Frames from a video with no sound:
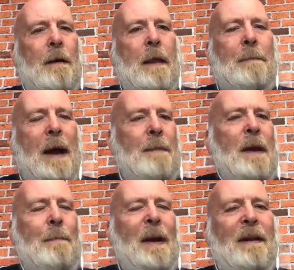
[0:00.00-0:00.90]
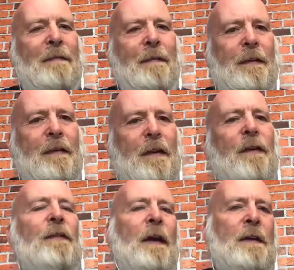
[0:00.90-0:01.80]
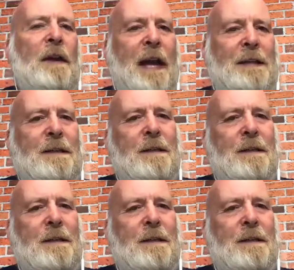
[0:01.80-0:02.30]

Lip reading: there may be a benefit to you saying yes,